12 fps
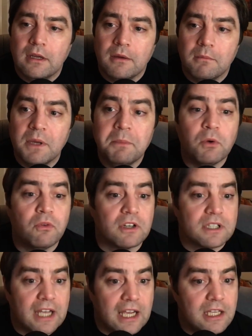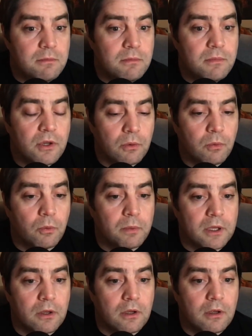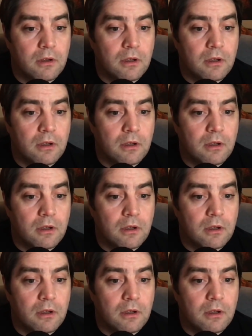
Maybe over time there will be